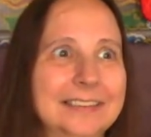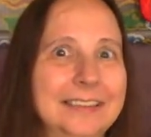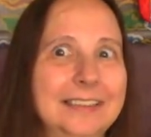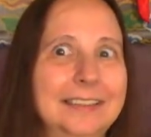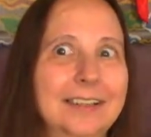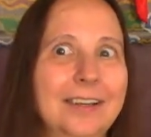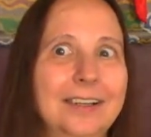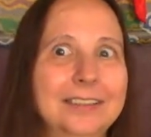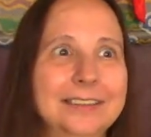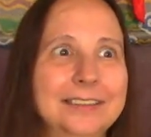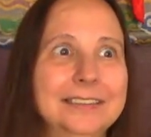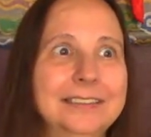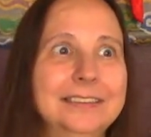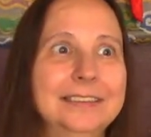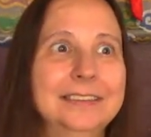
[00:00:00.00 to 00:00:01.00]
It
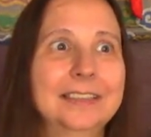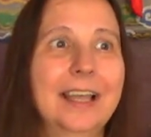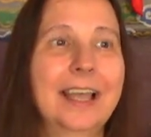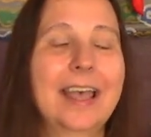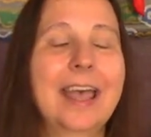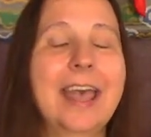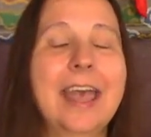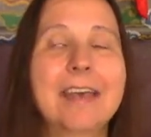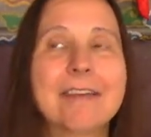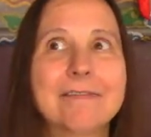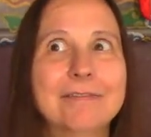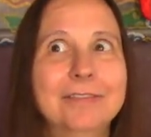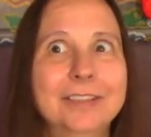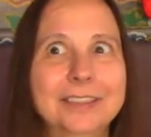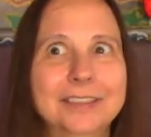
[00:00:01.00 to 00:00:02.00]
causes
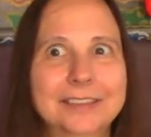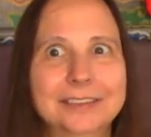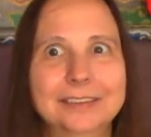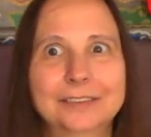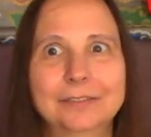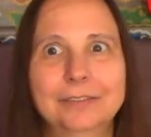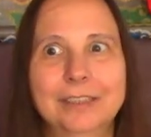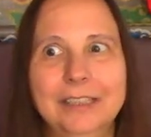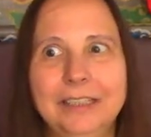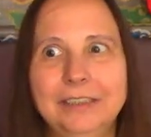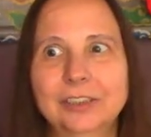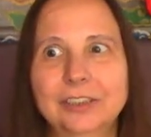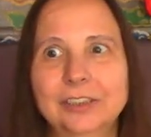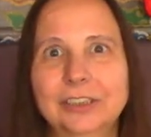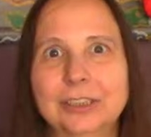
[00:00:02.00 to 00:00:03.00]
every single
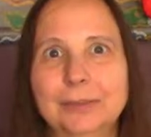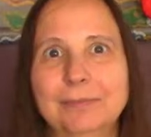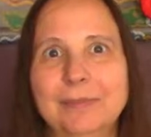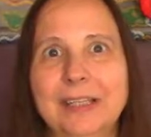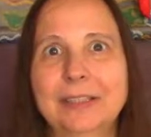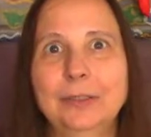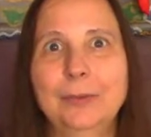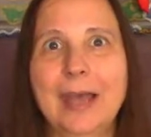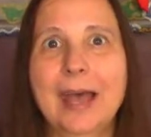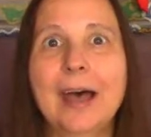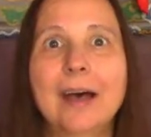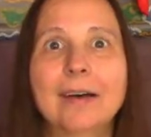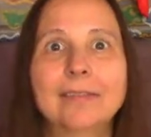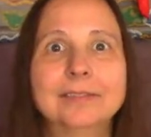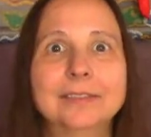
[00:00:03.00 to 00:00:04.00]
relationship that you
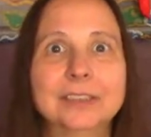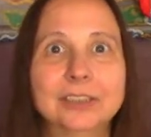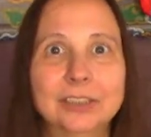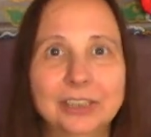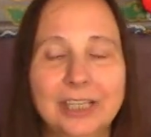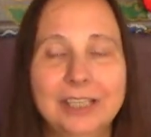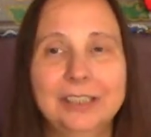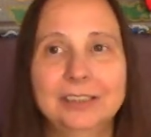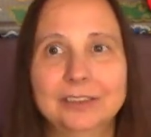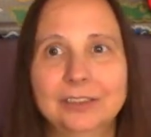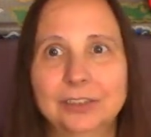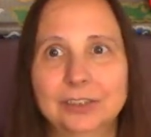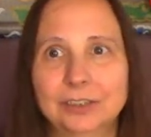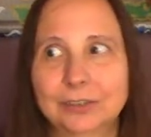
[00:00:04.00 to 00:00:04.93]
have to change.